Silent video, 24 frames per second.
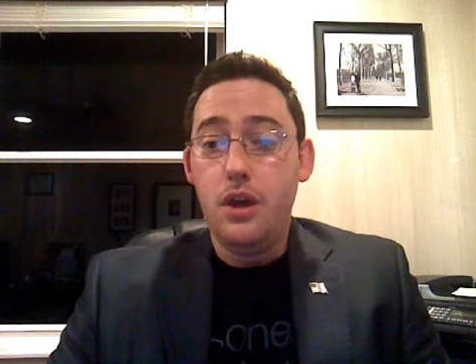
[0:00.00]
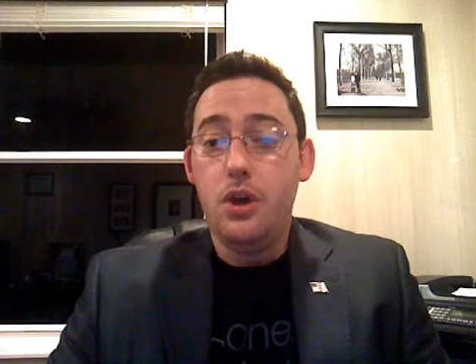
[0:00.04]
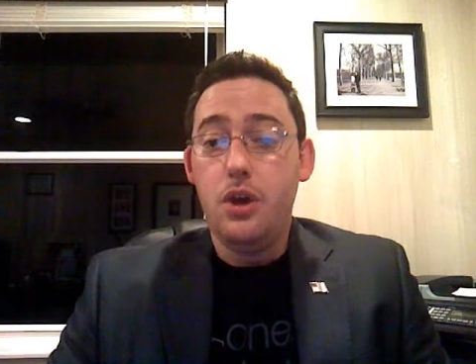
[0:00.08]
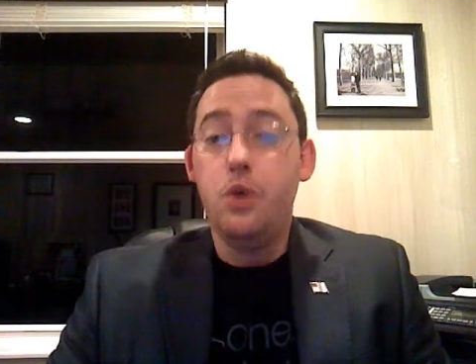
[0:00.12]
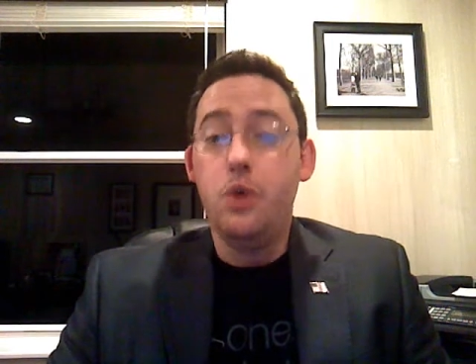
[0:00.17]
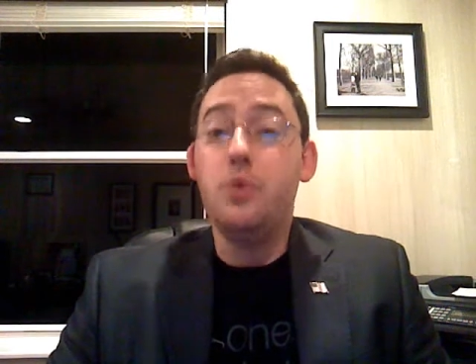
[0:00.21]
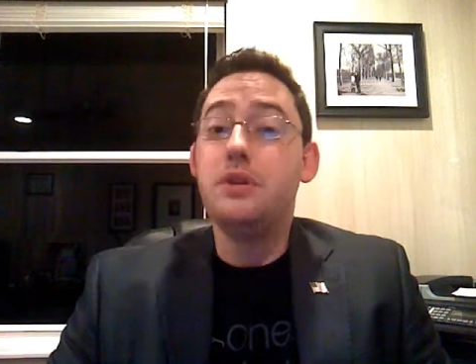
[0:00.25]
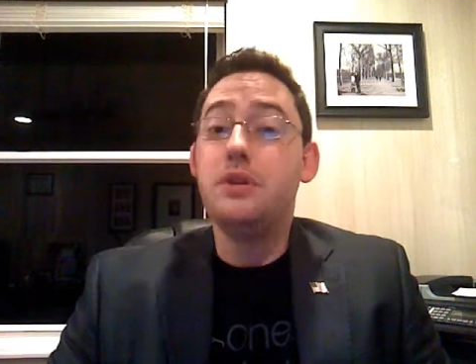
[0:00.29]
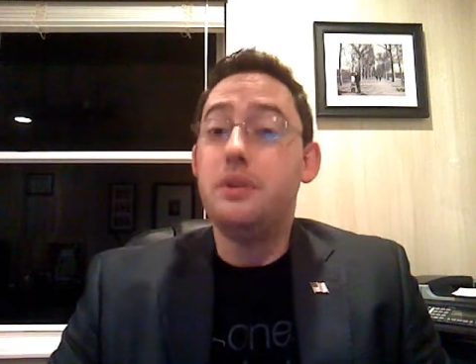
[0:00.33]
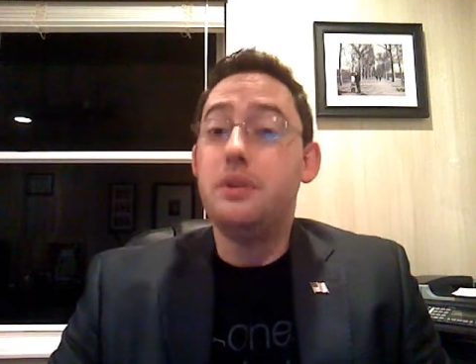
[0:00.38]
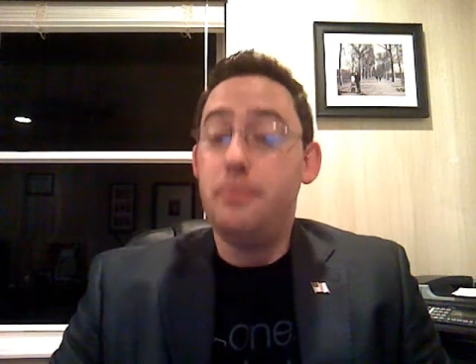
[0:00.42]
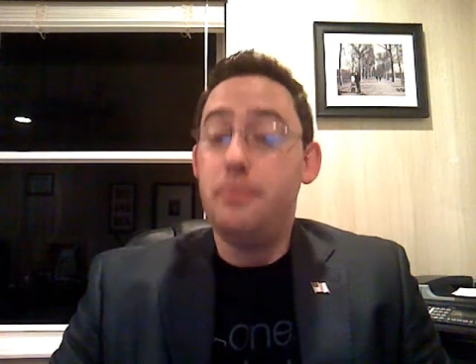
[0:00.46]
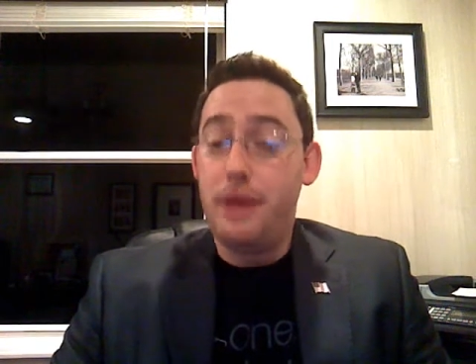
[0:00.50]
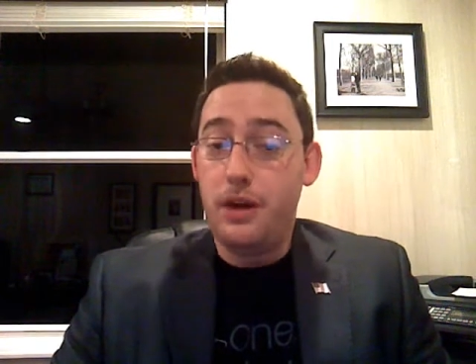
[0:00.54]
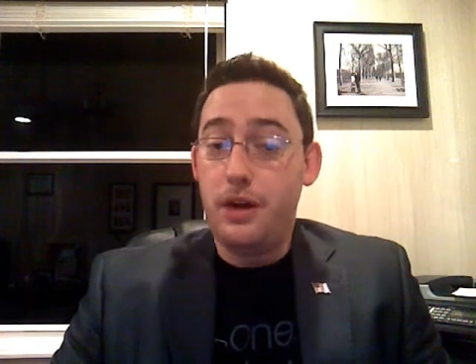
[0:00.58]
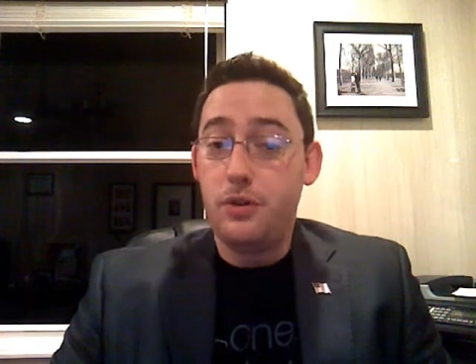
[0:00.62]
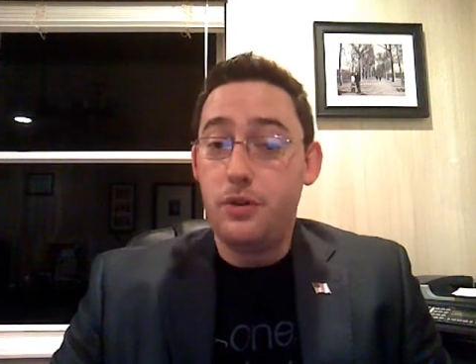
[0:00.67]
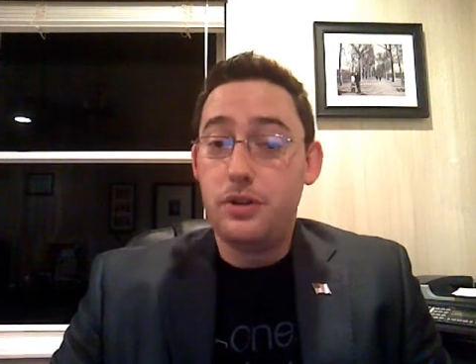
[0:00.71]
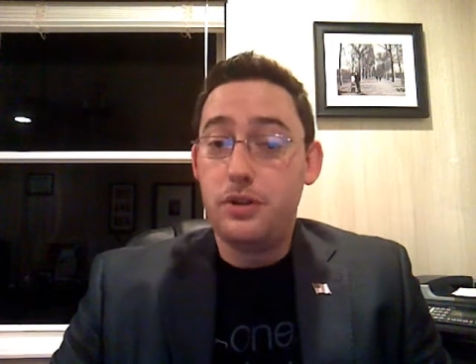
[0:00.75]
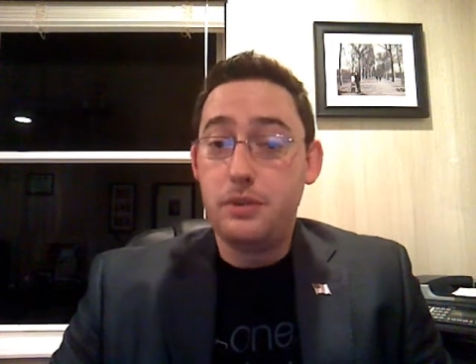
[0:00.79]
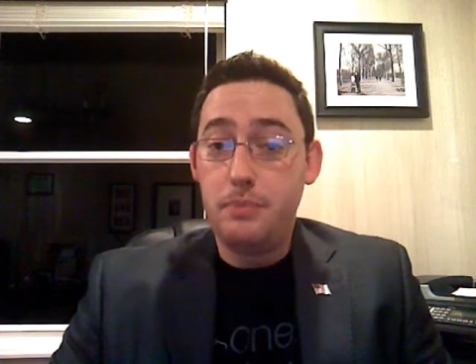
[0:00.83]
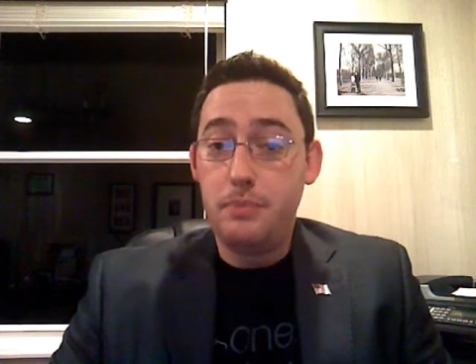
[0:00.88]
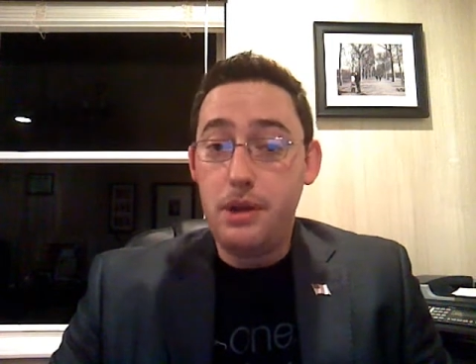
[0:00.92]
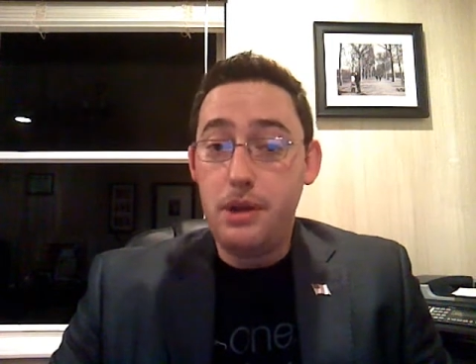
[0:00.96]
who was a
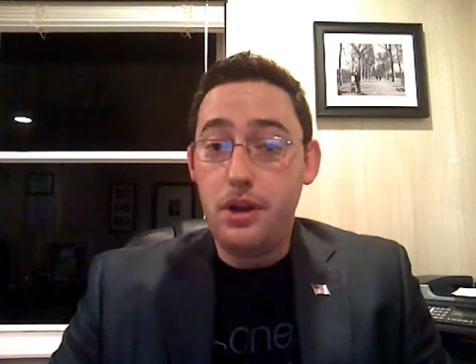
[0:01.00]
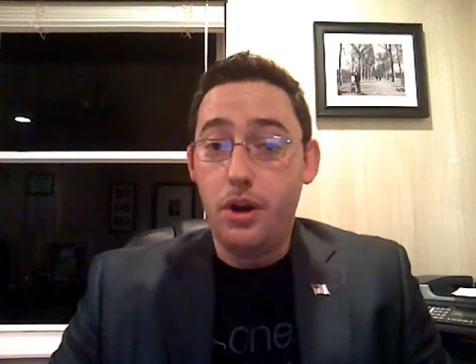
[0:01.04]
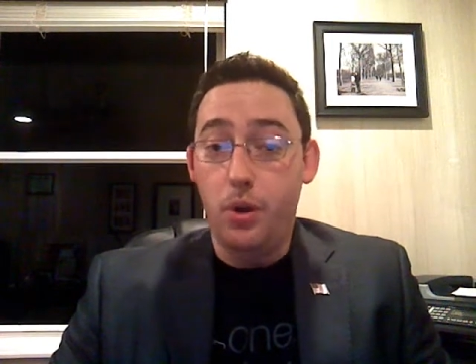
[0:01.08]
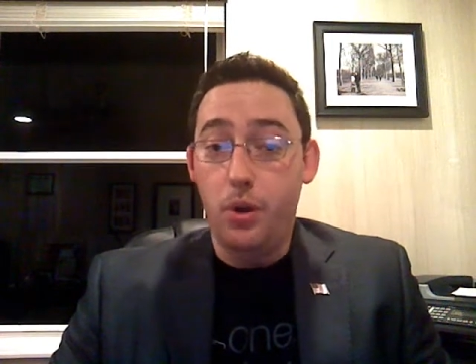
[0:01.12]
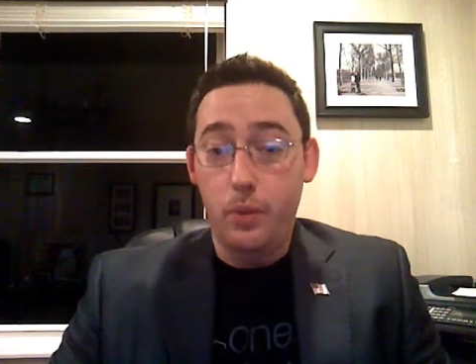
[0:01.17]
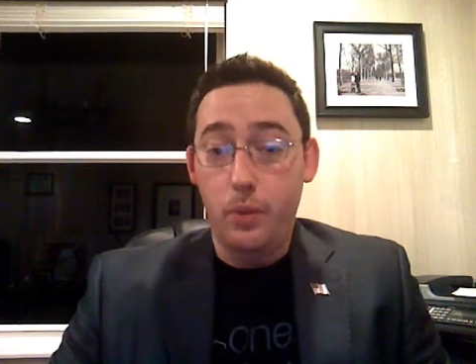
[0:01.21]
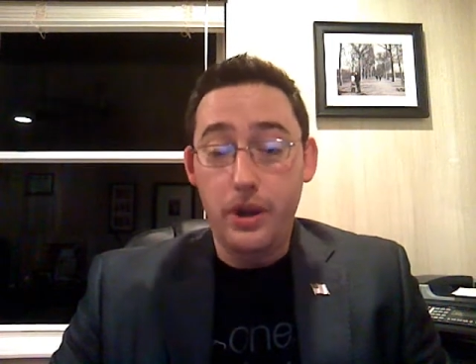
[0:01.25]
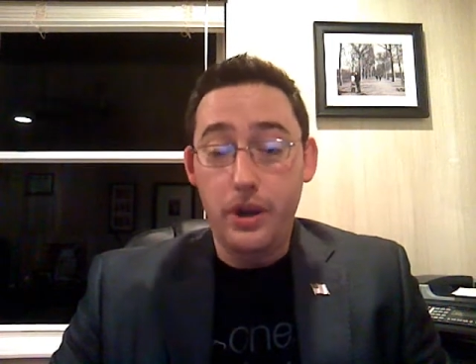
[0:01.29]
better speaker.